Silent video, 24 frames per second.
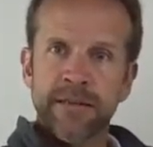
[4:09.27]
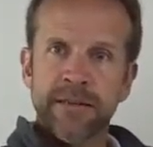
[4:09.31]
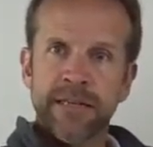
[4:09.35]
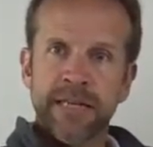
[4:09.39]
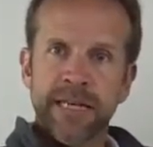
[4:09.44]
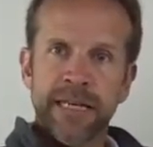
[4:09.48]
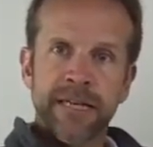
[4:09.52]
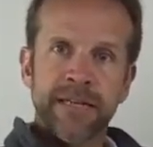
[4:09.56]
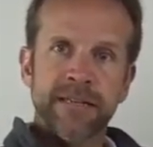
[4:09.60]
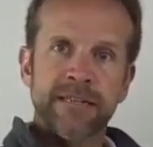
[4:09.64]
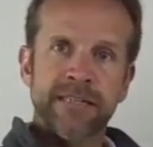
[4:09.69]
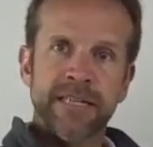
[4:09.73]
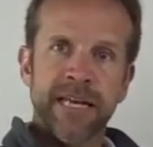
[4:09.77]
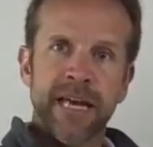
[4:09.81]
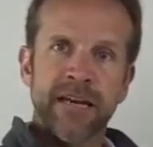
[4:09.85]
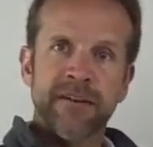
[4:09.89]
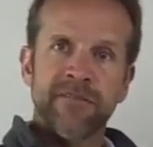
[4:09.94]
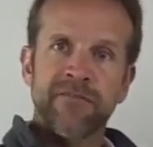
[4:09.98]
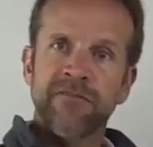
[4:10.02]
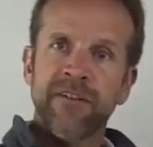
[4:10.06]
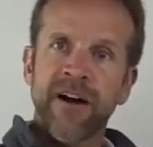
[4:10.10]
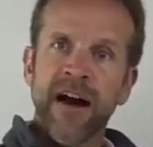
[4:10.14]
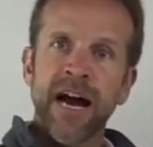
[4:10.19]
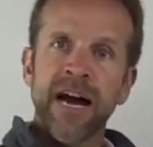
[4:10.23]
It is a
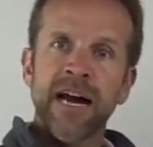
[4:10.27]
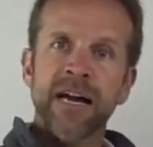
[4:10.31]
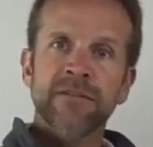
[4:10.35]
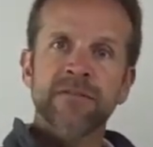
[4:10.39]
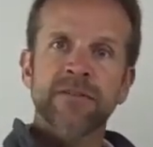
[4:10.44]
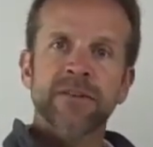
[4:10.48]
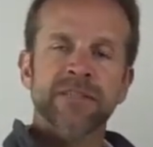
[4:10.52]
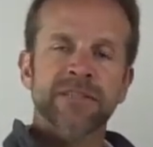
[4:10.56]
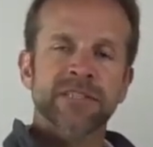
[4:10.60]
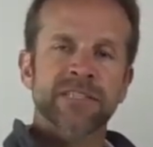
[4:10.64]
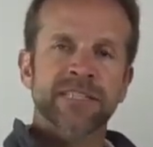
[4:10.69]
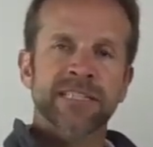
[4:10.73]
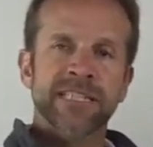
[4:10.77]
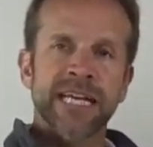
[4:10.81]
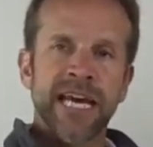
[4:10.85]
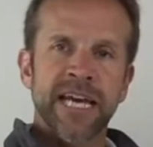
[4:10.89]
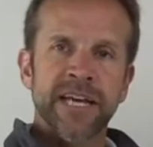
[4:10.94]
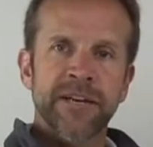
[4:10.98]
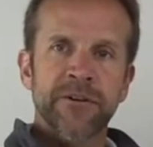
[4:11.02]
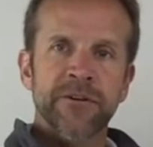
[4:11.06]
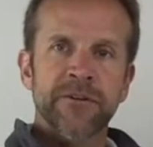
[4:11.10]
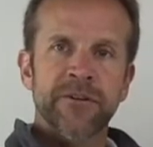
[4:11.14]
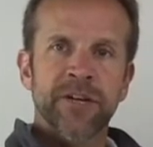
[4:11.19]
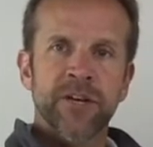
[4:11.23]
5
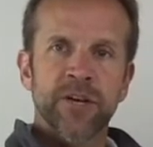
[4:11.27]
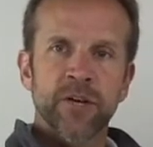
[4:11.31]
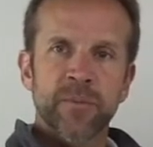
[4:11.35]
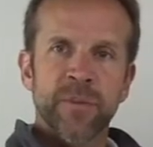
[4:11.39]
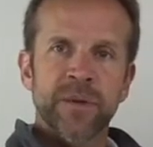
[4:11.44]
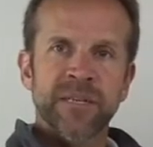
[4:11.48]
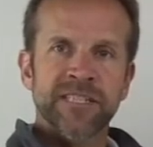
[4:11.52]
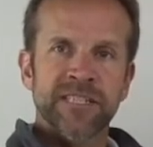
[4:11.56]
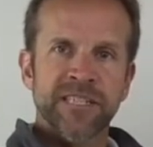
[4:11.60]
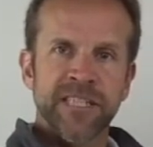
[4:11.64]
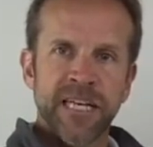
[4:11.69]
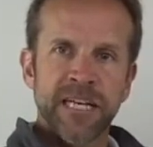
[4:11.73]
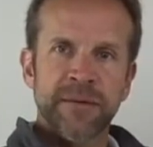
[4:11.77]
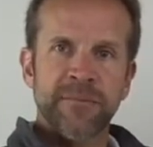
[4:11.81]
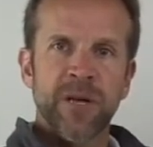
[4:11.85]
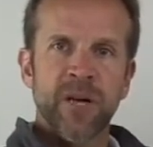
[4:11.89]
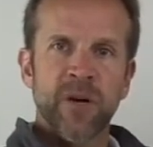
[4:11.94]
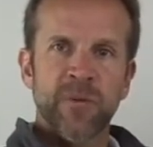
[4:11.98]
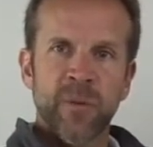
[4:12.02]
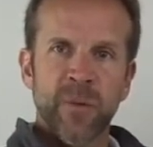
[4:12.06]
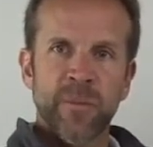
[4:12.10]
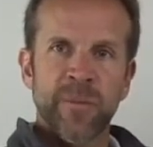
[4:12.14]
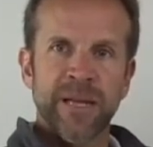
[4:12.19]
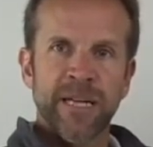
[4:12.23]
standard cubic centimeter
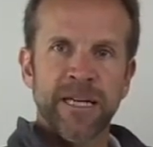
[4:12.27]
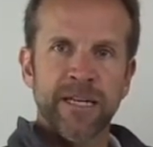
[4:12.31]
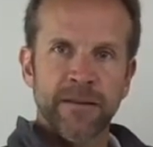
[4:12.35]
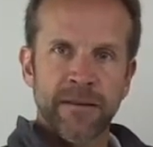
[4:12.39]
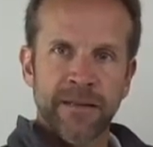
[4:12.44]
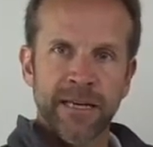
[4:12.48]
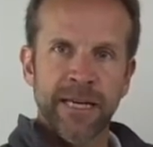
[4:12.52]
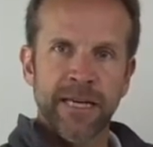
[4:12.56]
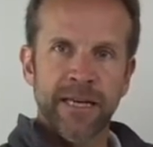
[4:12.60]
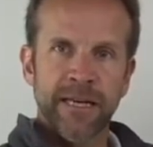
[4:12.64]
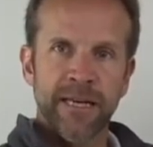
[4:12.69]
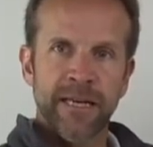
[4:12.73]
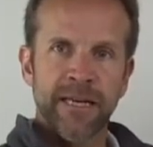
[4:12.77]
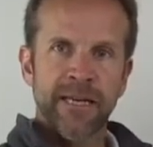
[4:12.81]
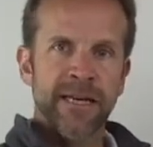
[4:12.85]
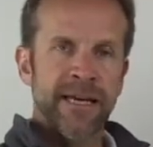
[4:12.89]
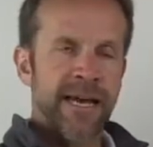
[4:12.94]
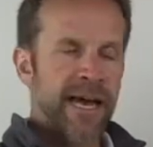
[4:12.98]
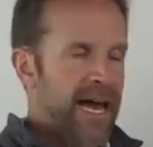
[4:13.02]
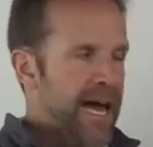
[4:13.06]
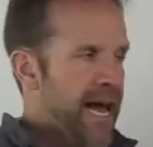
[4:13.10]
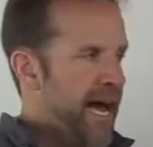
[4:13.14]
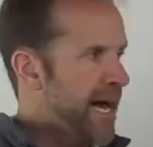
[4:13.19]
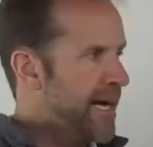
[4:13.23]
per minute leak
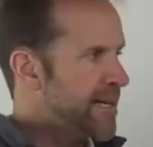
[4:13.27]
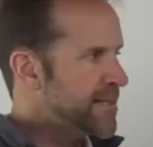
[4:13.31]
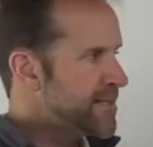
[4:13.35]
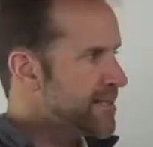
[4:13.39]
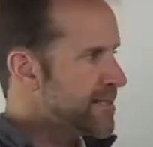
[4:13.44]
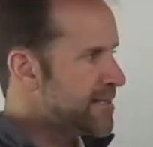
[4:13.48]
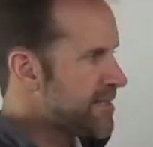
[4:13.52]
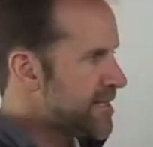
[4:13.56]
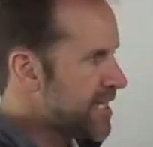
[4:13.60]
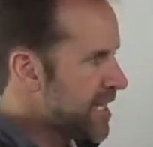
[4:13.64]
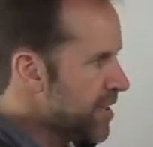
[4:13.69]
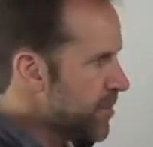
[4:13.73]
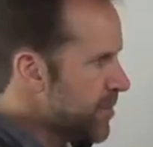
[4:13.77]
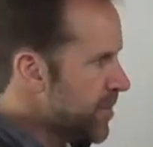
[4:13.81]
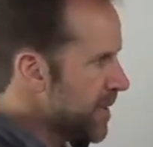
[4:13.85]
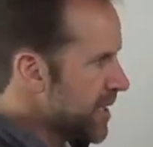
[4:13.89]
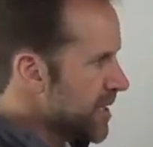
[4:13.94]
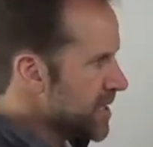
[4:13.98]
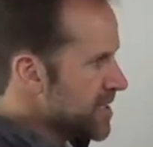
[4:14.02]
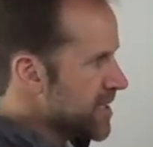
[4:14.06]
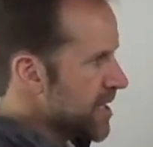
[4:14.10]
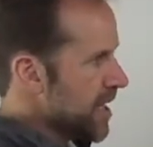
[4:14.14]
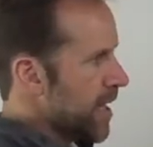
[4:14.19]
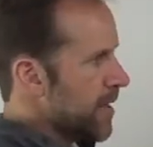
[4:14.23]
at 10
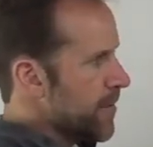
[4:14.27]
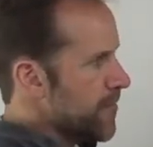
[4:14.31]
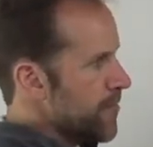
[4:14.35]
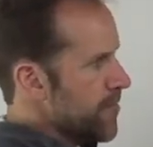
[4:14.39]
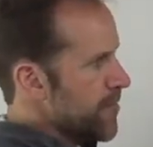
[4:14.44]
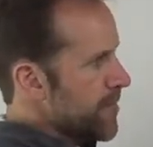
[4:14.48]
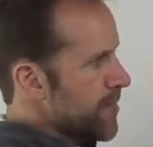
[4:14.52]
psi.